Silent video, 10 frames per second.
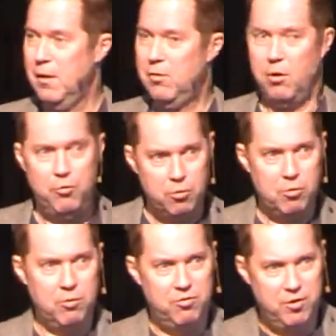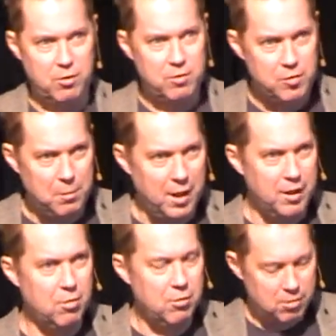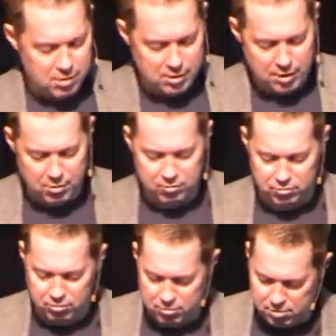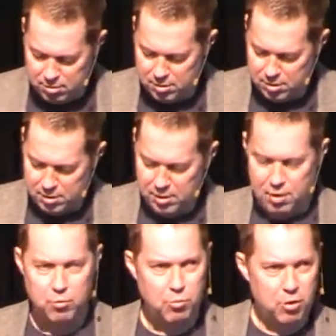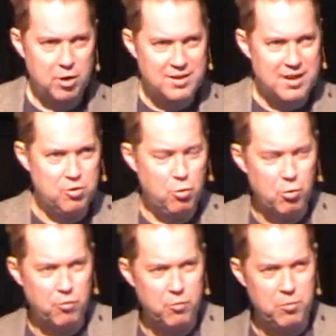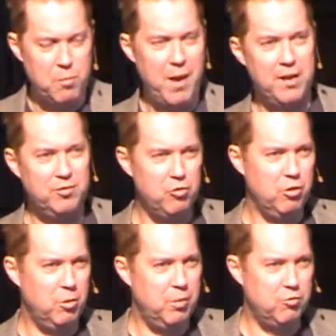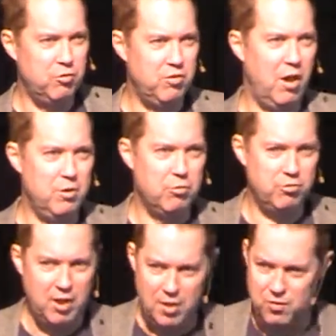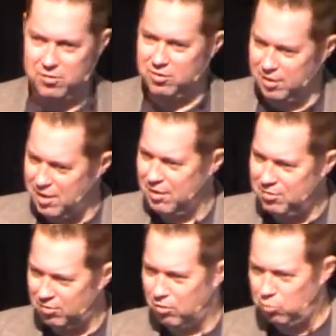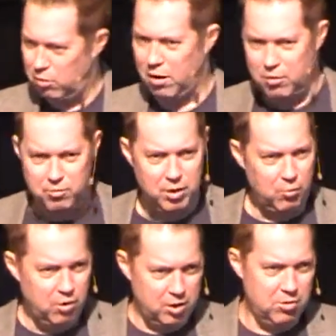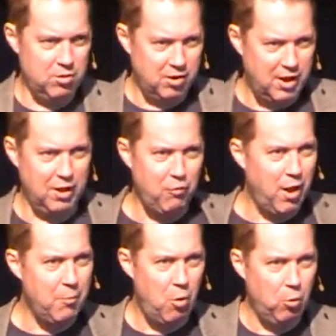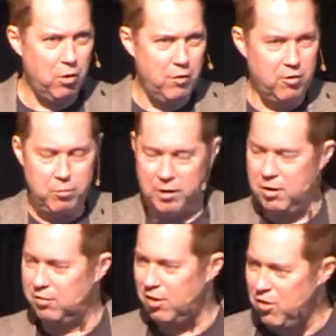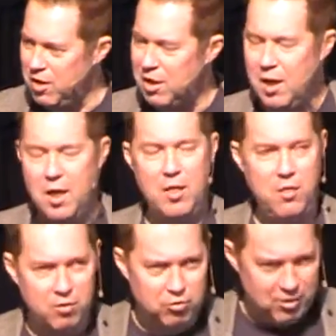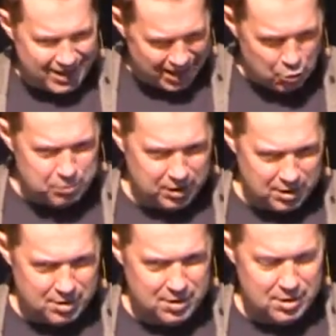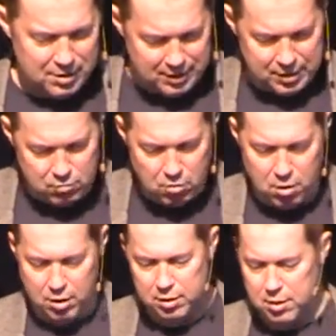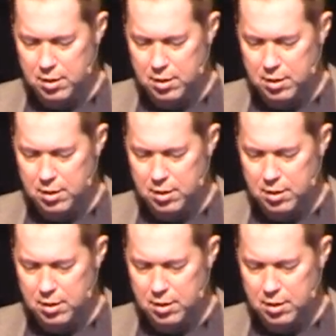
So if you're a filler in the blanker, here's your, here's we're going to detour from the passage a little bit just to understand this. And kids, this is where I really want you to kind of grab hold of this, because I think this could help you later on.